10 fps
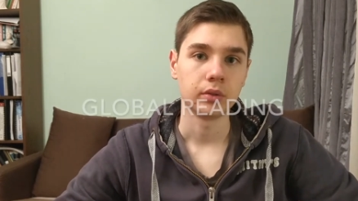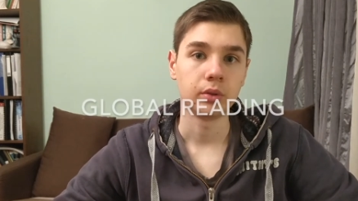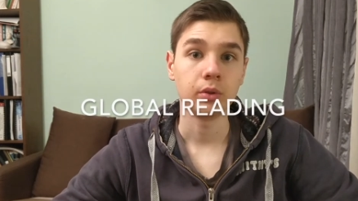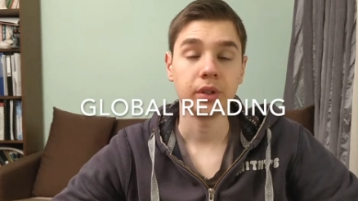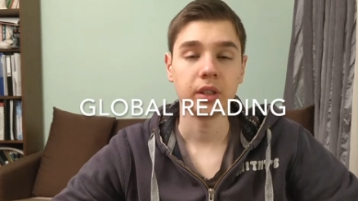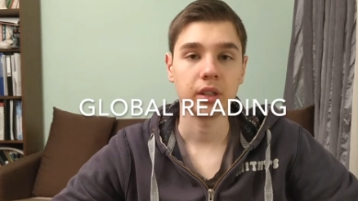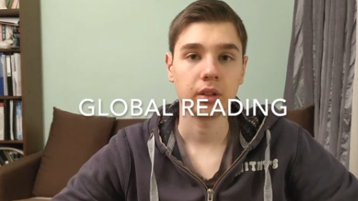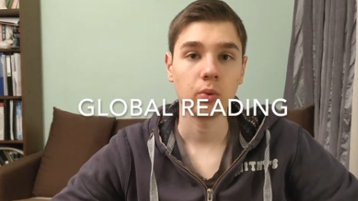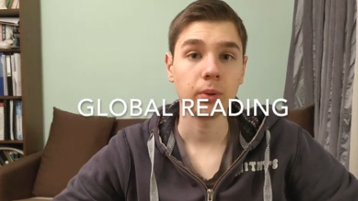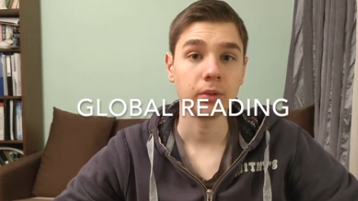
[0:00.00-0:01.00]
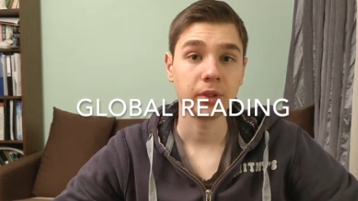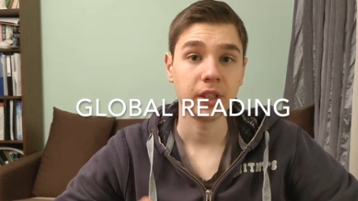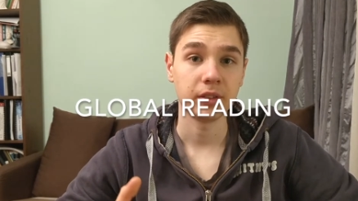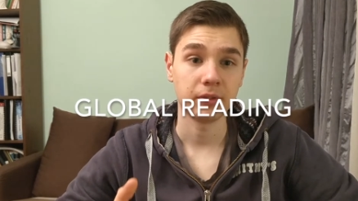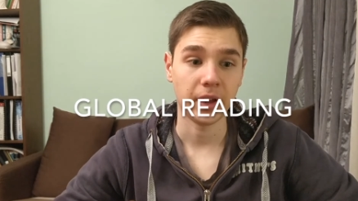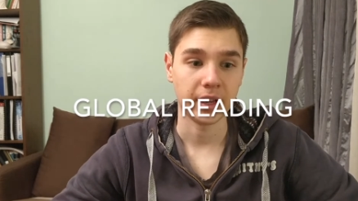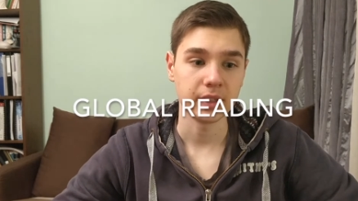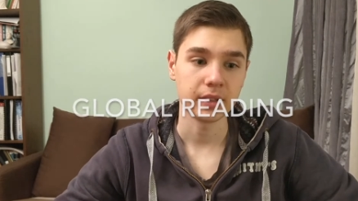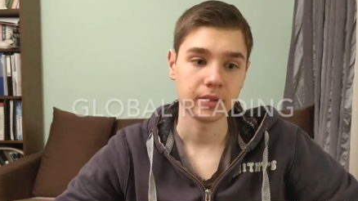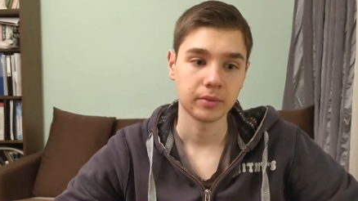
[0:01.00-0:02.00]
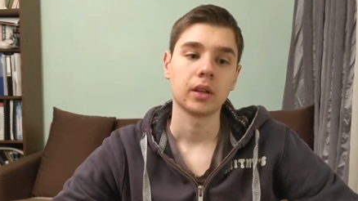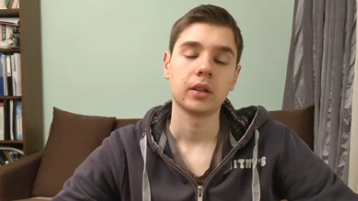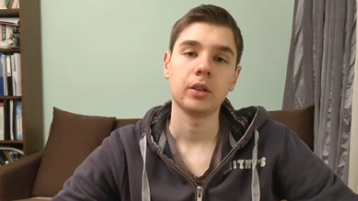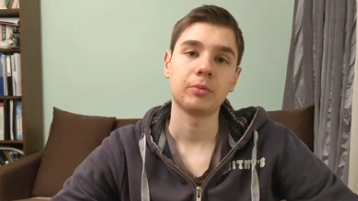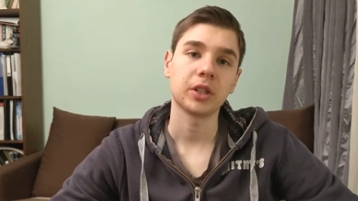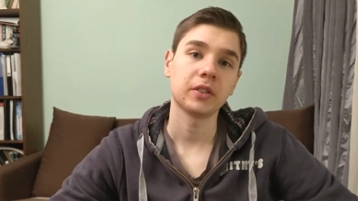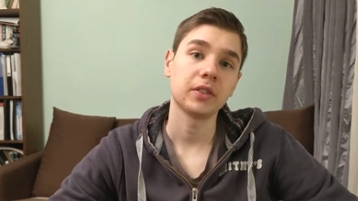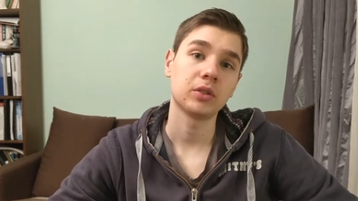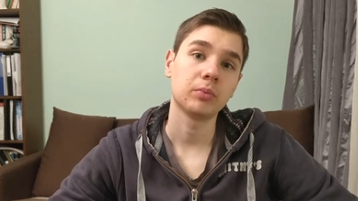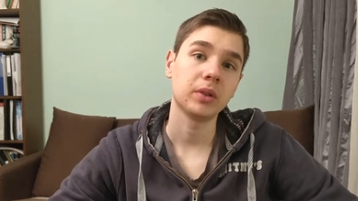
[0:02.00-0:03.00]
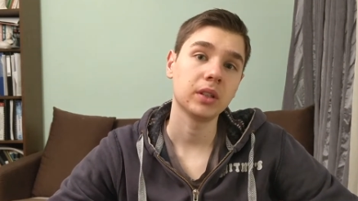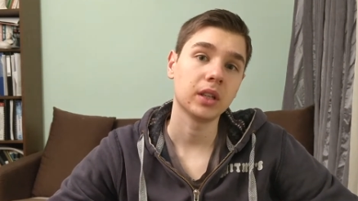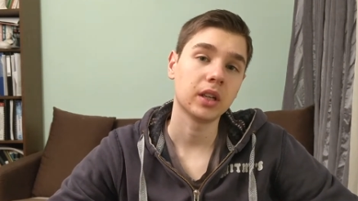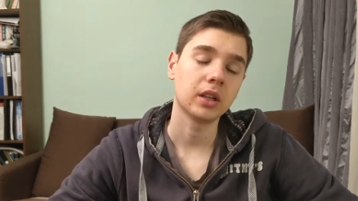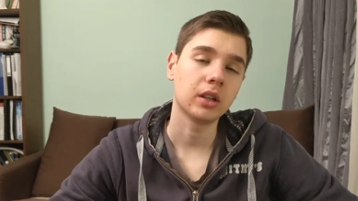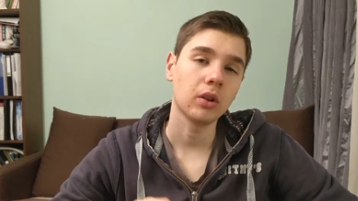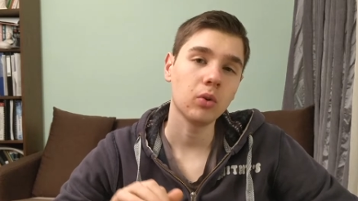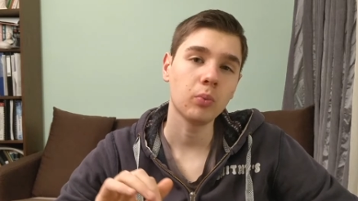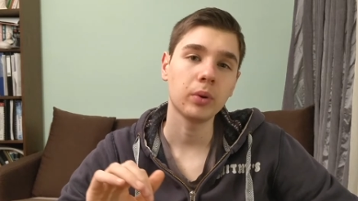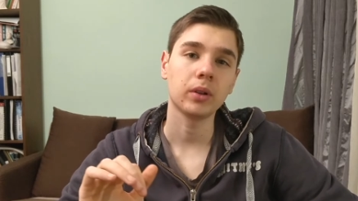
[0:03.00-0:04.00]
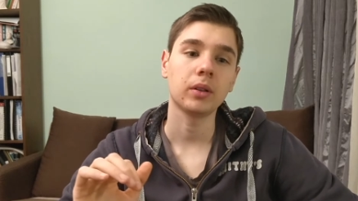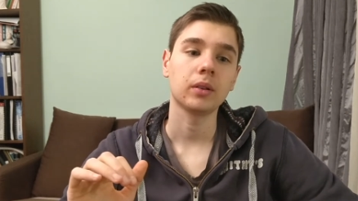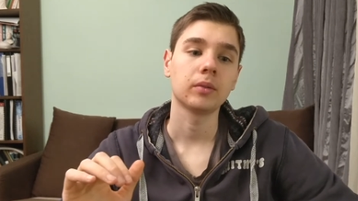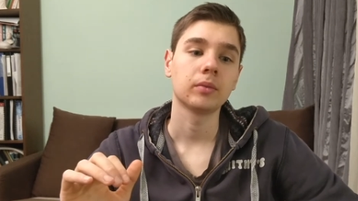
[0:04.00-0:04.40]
During the global reading phase, the objective is to build a global